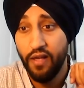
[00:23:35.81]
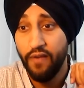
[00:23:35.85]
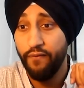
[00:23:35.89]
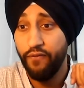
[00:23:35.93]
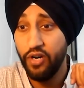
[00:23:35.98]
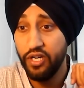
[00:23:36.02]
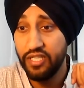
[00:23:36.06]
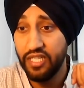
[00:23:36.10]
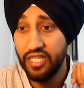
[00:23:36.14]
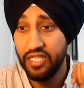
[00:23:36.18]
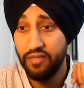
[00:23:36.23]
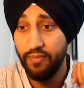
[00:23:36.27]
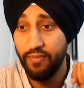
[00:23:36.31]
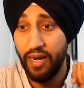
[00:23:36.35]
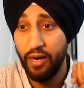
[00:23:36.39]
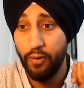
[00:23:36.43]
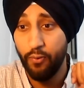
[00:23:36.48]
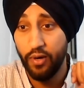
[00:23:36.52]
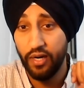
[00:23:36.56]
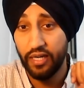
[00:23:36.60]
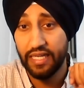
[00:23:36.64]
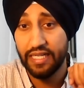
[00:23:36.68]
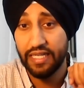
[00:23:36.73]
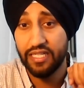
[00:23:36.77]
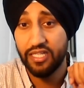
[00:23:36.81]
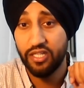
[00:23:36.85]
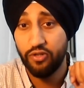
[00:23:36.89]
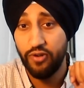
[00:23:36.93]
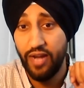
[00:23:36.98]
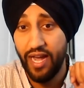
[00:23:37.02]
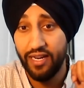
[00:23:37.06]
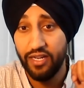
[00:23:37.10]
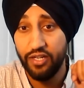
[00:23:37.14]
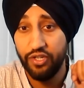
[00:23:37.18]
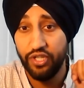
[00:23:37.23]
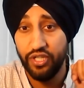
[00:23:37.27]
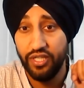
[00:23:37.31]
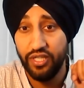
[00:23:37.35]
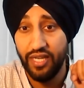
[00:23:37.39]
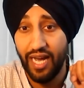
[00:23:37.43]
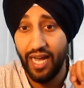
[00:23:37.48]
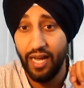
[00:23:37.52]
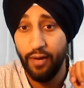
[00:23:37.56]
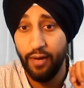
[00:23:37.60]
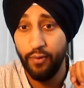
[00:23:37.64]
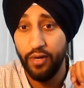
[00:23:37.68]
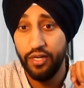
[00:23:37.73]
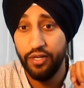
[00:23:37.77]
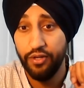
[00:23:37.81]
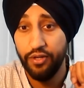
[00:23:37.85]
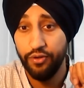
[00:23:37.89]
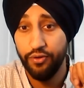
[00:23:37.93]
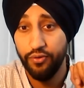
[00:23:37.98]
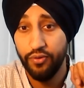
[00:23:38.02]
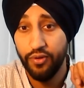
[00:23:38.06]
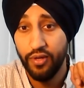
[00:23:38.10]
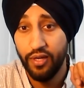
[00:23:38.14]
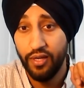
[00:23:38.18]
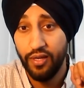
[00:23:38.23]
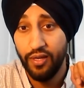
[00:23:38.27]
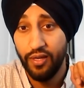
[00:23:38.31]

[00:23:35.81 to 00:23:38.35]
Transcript: Versus my work in strategy, I would do